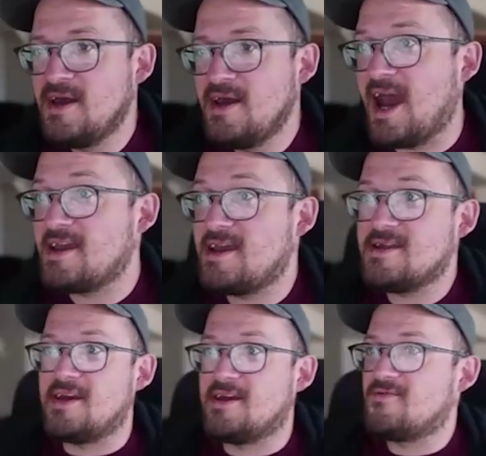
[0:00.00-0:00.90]
At
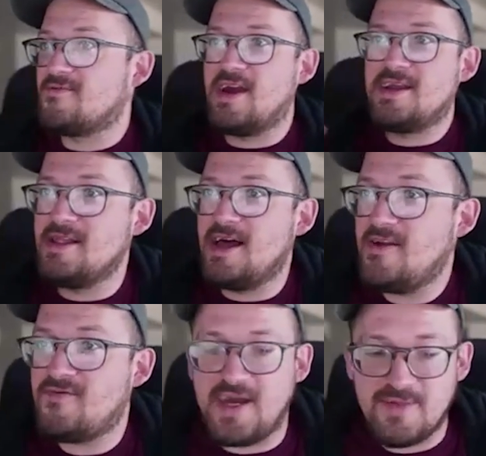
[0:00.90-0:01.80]
ETH Denver, I did a
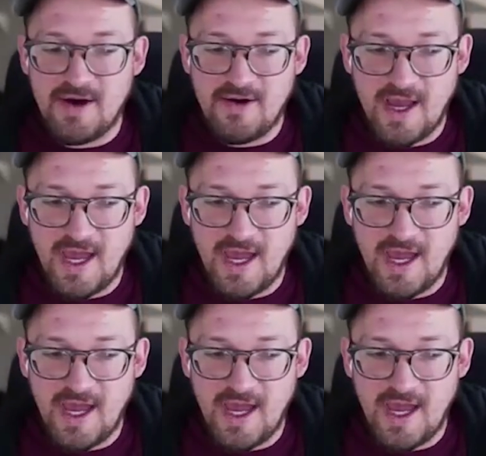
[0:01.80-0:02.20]
live demo,